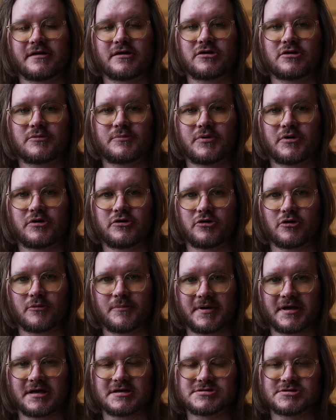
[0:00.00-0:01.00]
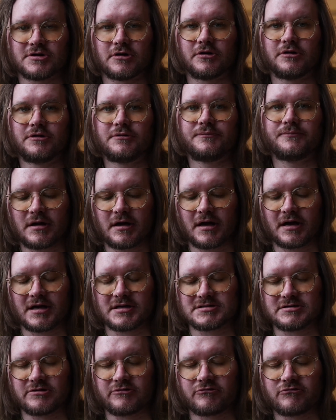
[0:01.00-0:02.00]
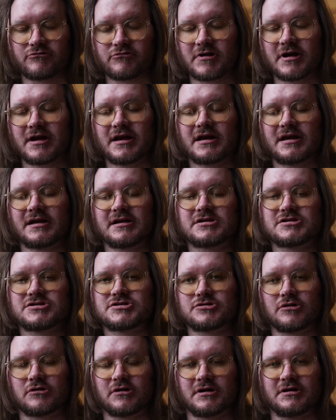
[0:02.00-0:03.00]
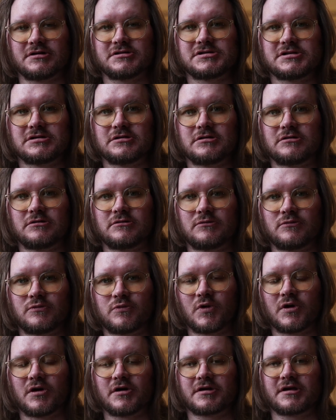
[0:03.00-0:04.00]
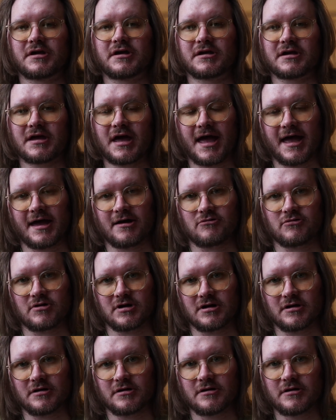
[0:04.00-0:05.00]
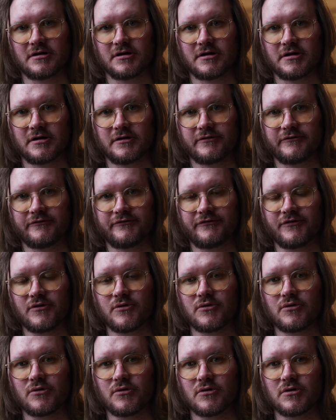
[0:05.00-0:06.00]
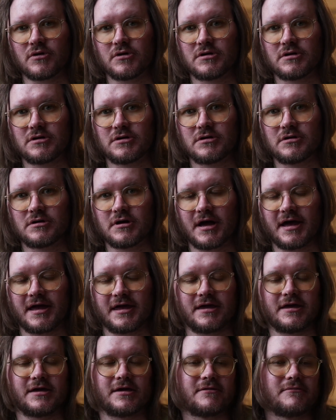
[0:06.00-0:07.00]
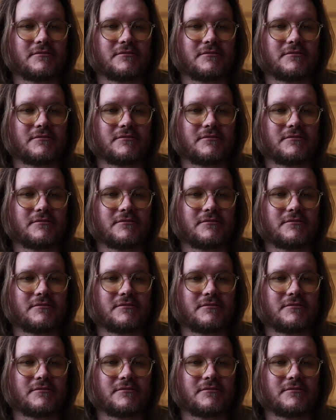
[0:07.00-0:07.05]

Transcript: that you put your piece on, has a really solid working area for a